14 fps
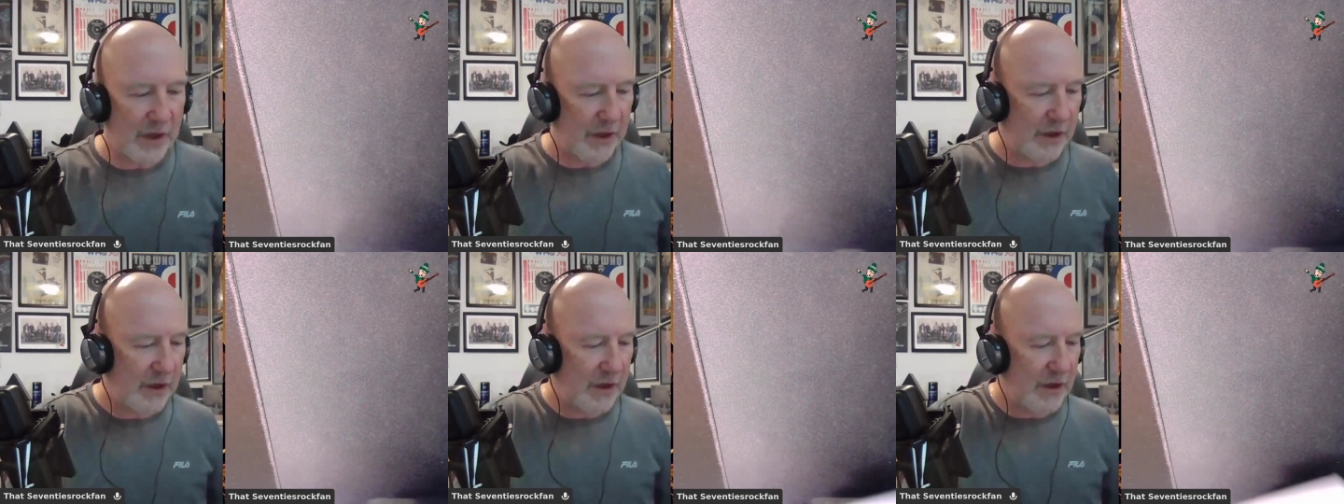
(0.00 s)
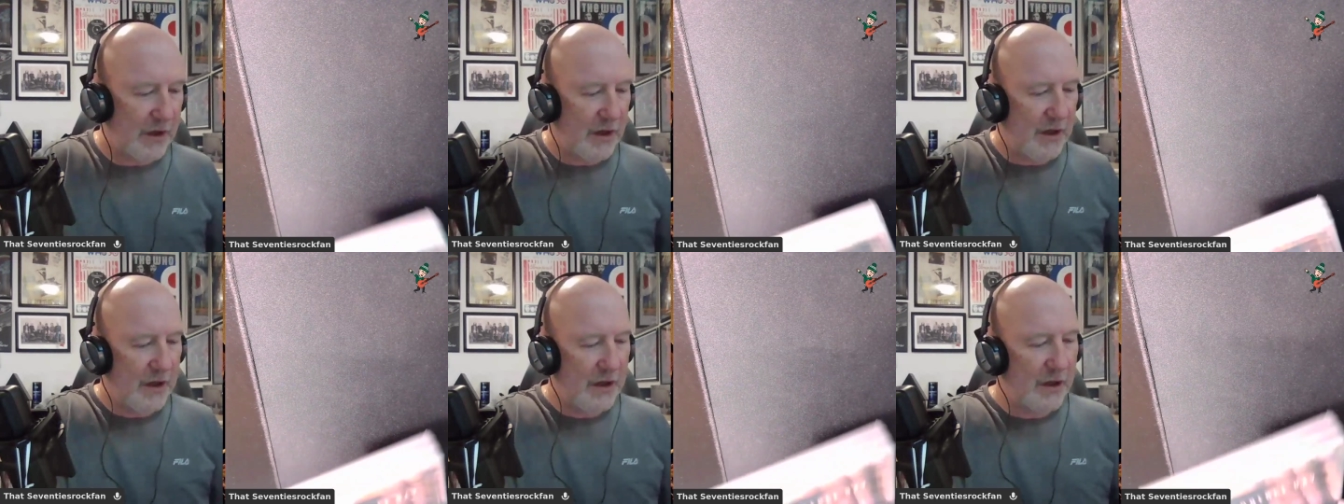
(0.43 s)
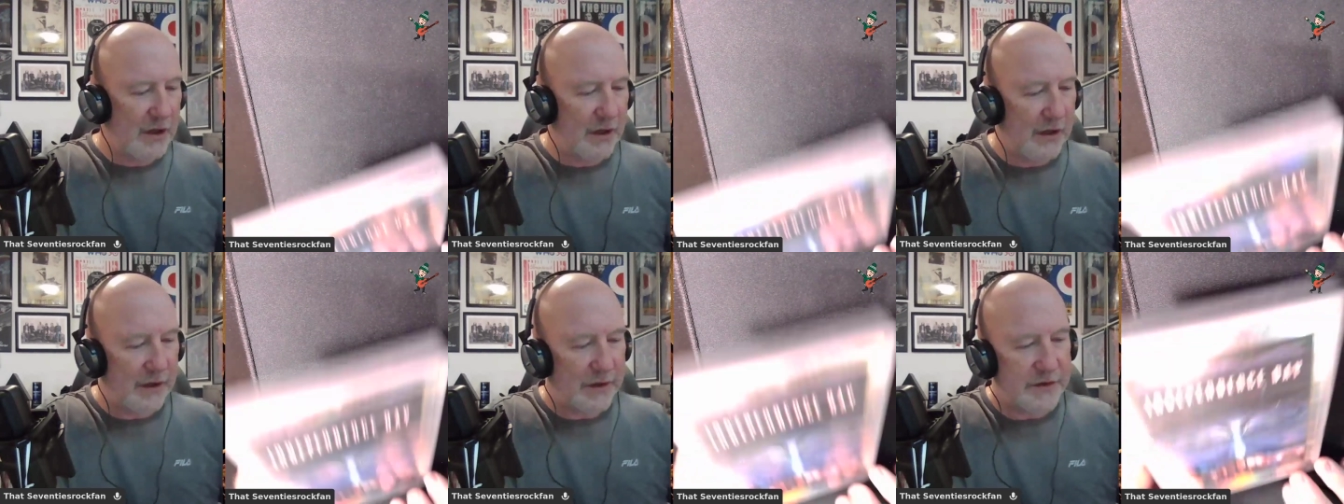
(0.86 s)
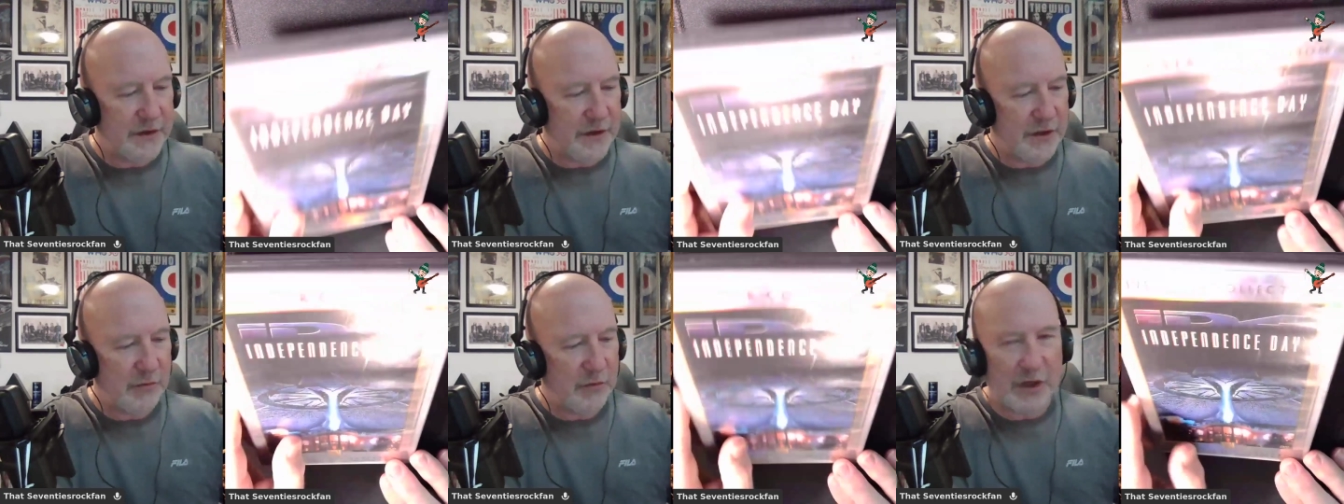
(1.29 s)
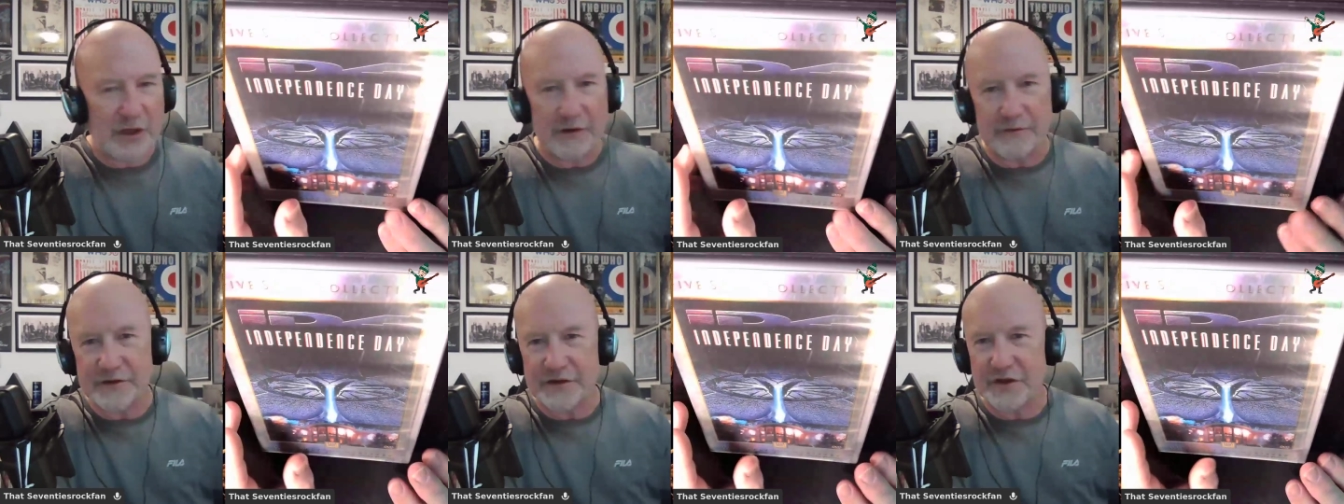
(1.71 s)
uh, is the
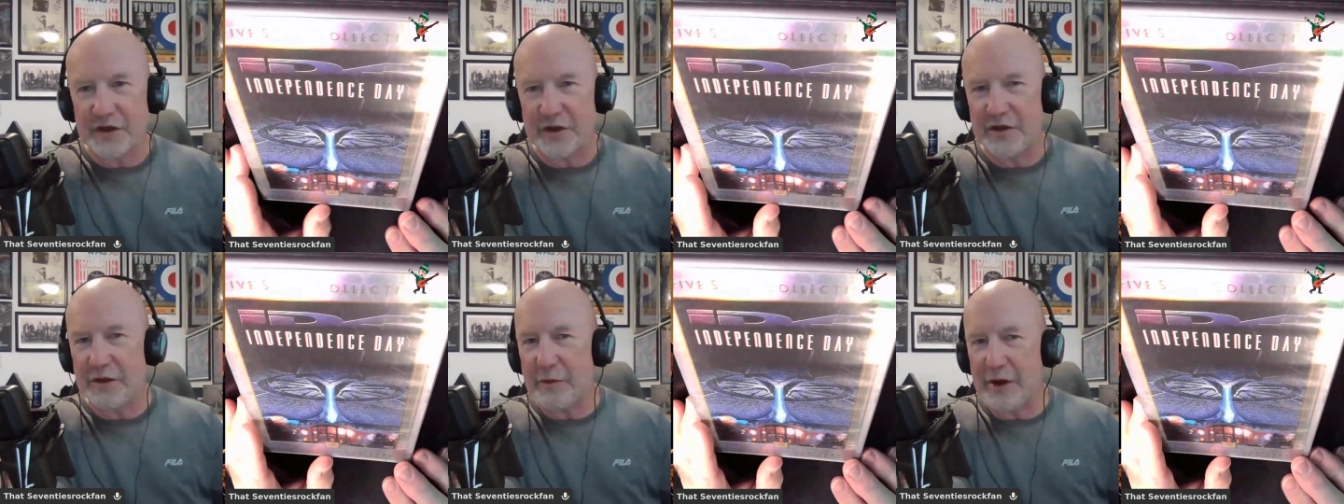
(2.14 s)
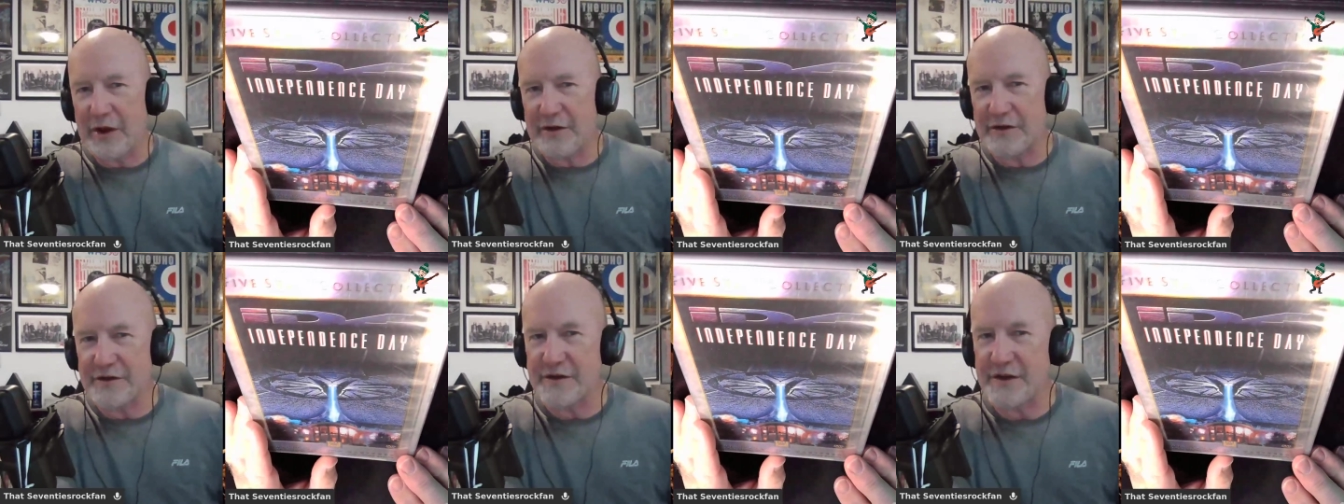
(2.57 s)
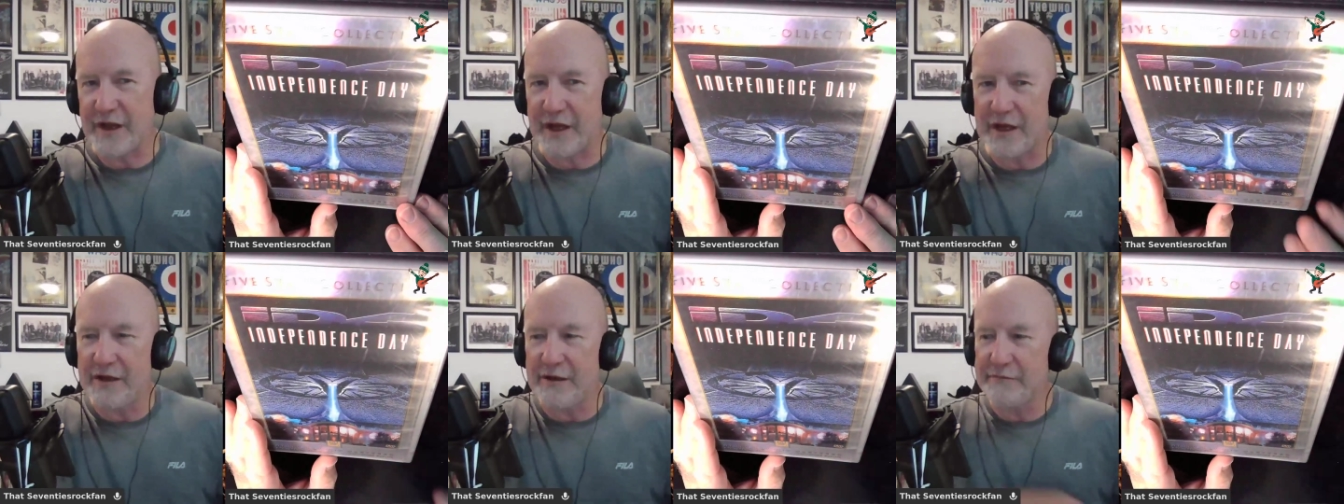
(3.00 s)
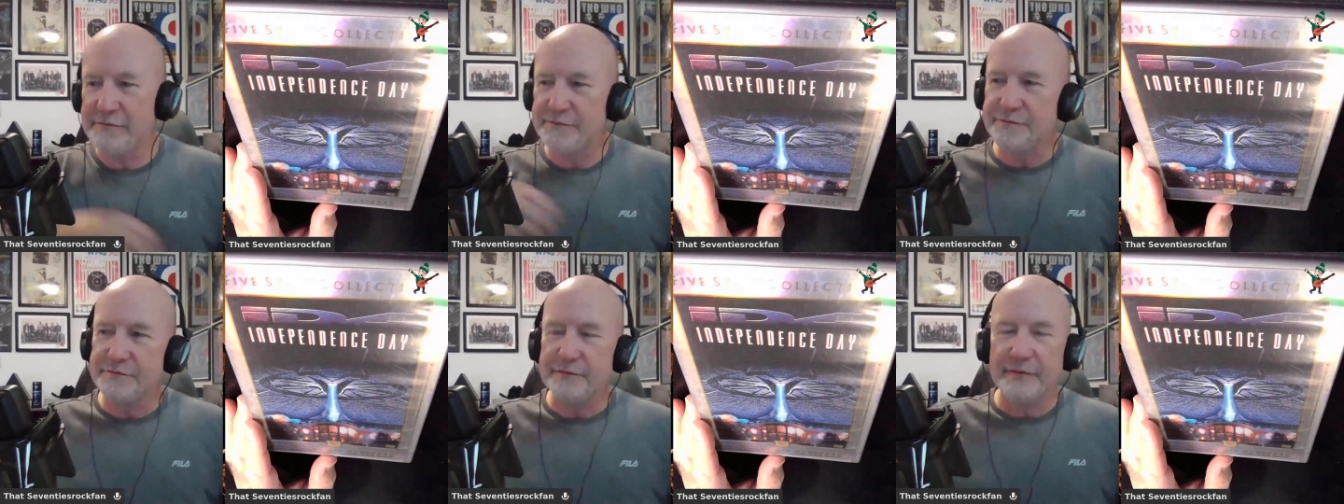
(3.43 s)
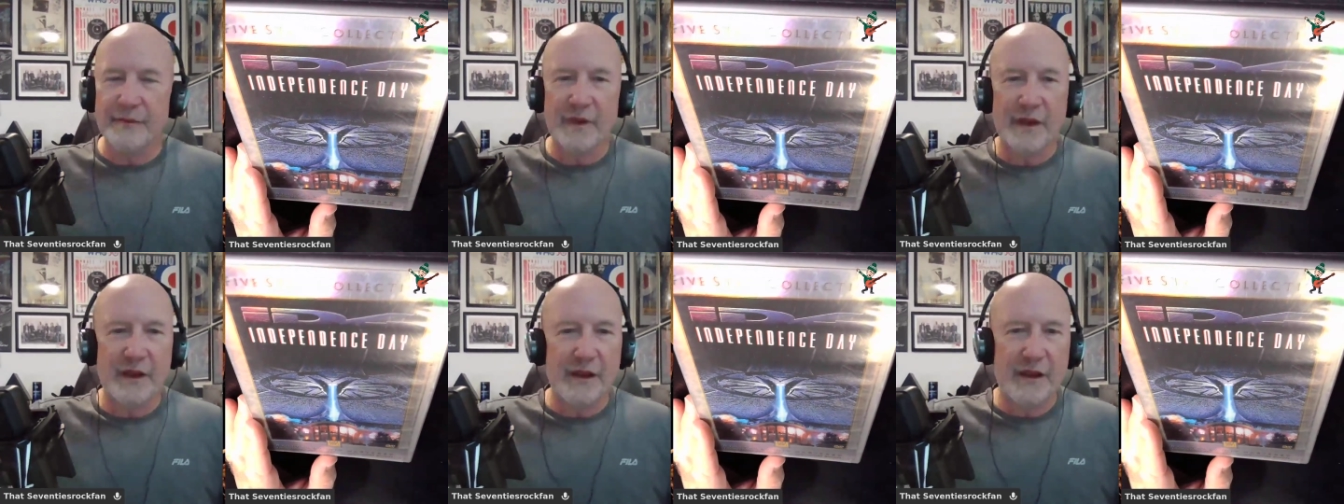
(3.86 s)
magnificent Independence Day.
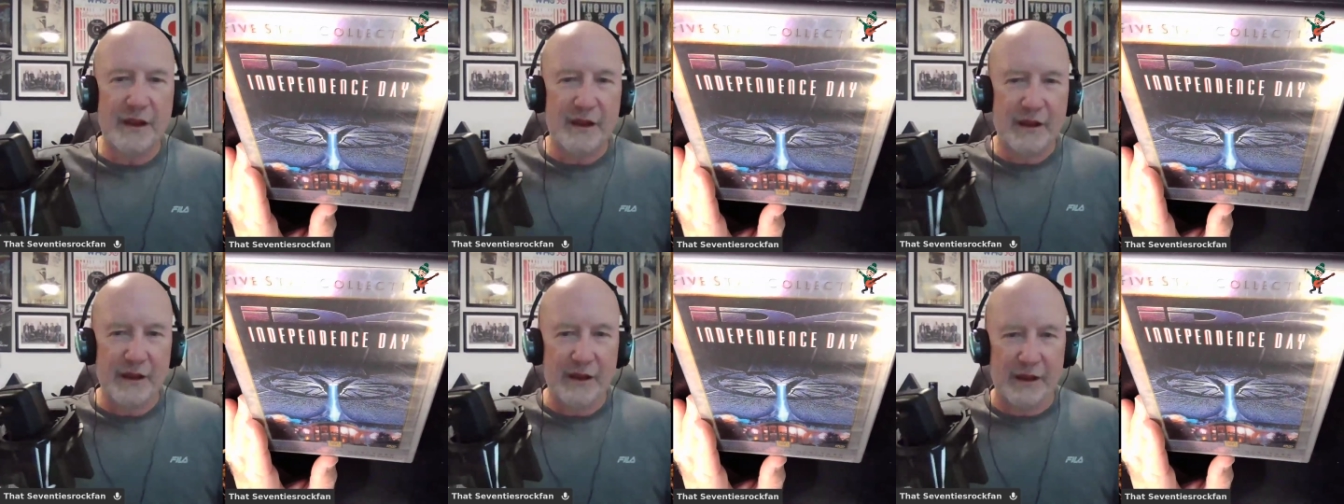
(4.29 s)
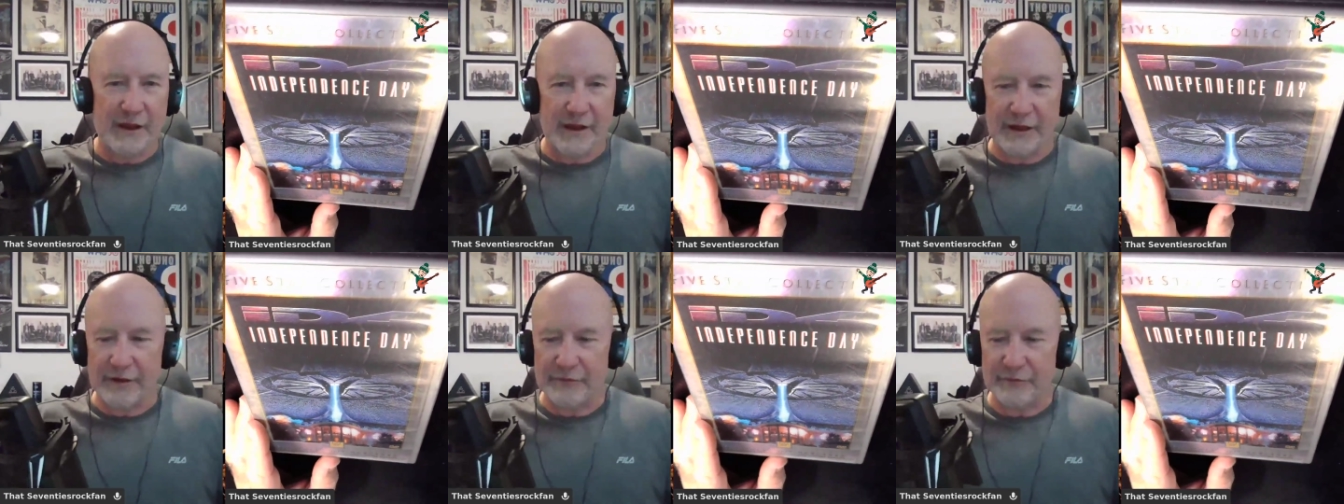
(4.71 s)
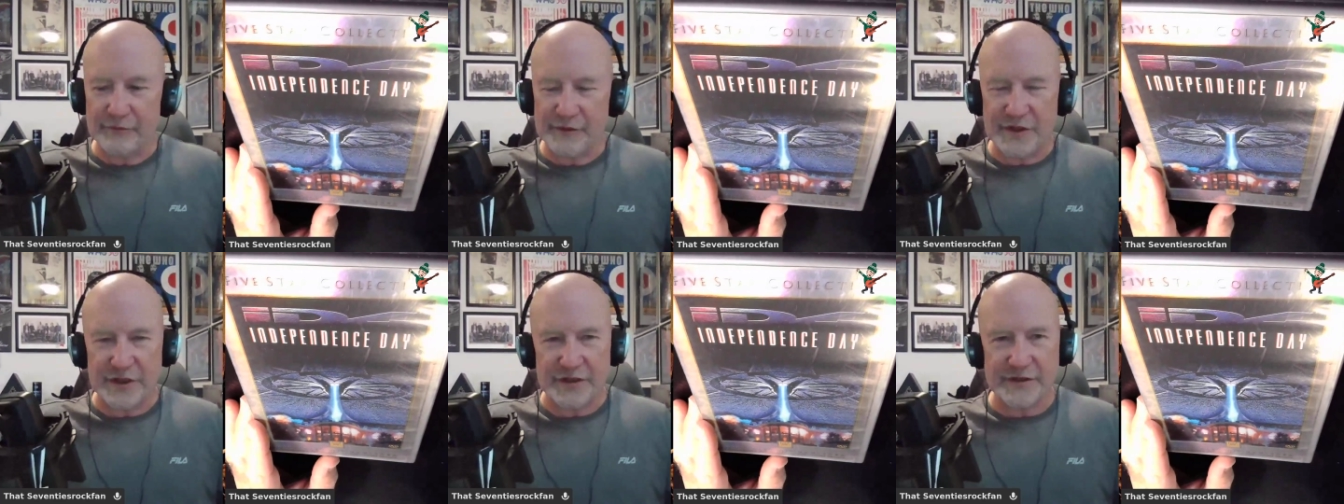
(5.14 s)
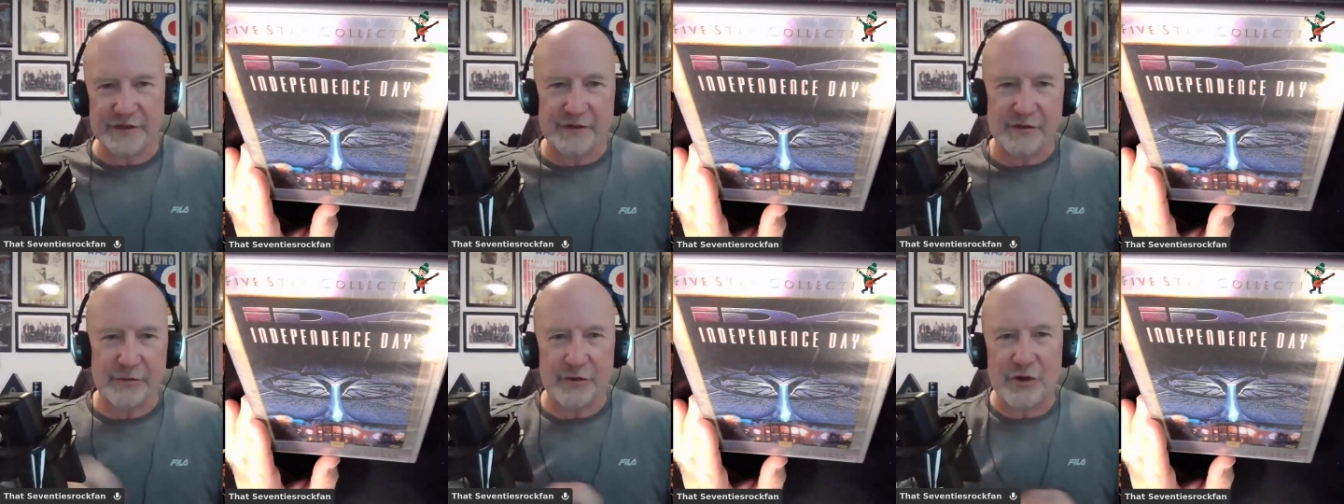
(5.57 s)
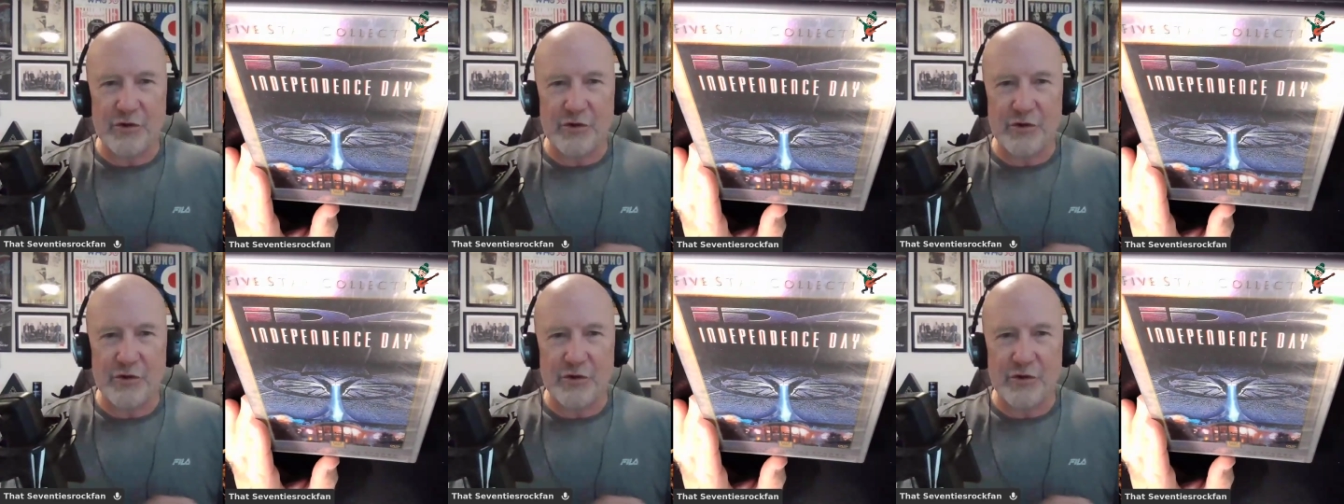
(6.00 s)
Um, just, I mean,